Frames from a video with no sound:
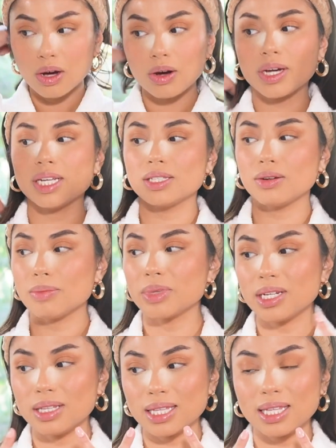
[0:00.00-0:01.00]
Okay, so I'm
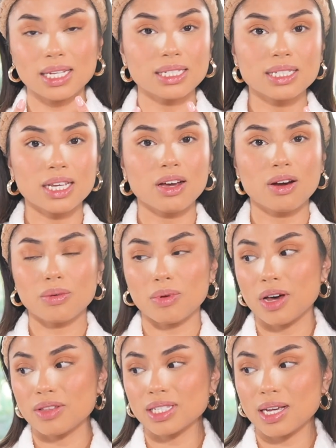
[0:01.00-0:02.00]
gonna let that sit on,
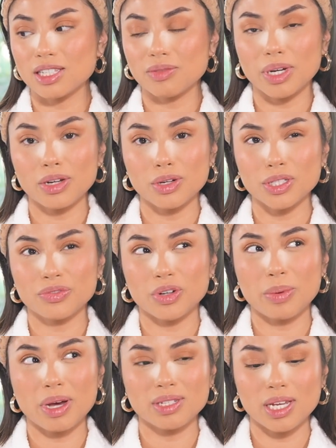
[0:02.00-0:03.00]
on the sides of my nose
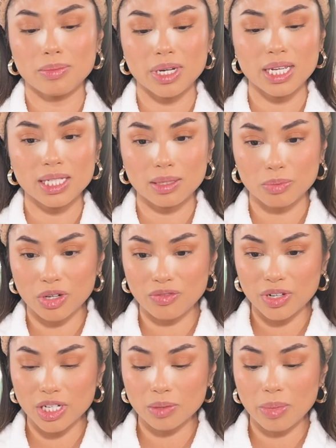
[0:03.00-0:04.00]
for about ten minutes. I'm gonna
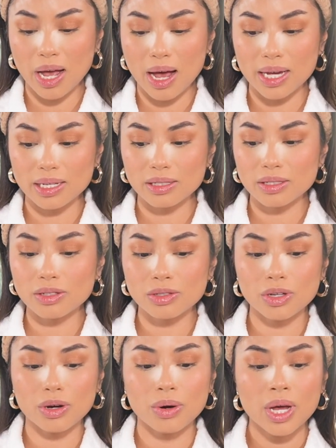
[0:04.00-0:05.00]
finish my eyes.
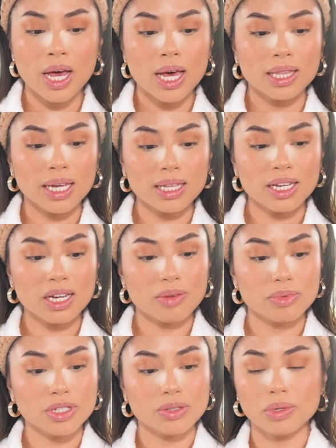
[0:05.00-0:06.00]
So lately
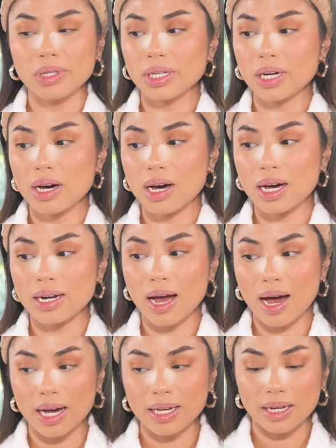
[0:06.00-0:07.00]
I've been doing an
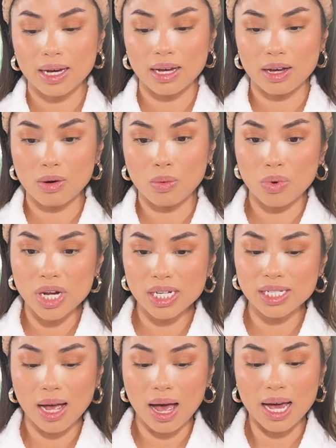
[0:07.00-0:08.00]
eye, uh, a
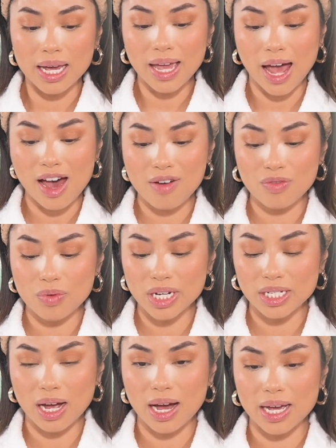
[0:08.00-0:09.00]
winged eye, half
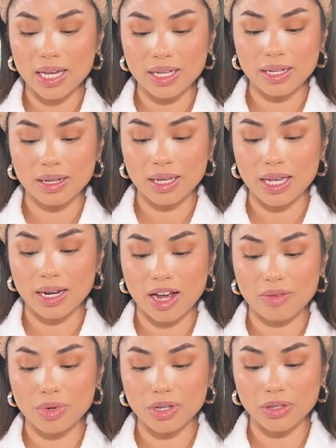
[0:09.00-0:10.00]
winged eye, and
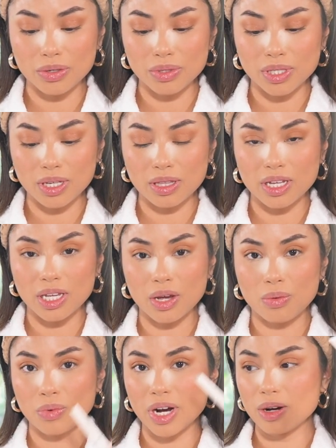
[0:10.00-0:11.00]
I've been using
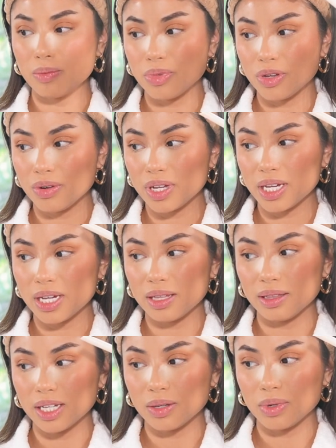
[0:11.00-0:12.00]
the Rare Beauty
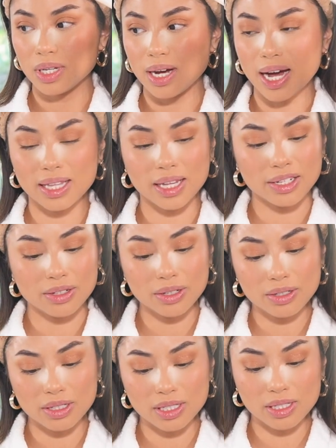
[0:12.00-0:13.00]
liquid
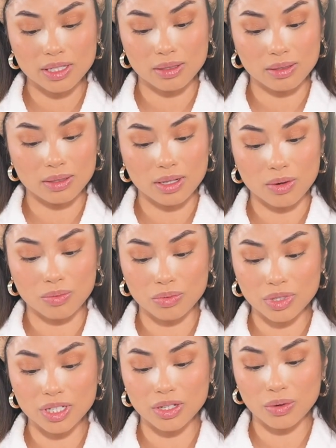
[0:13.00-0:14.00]
eyeliner. This is a
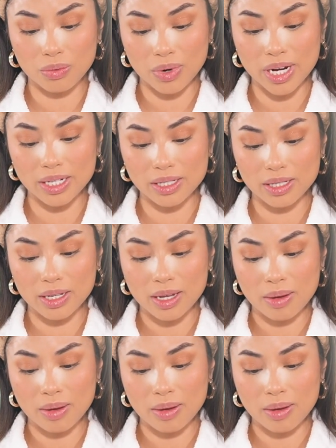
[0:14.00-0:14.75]
really great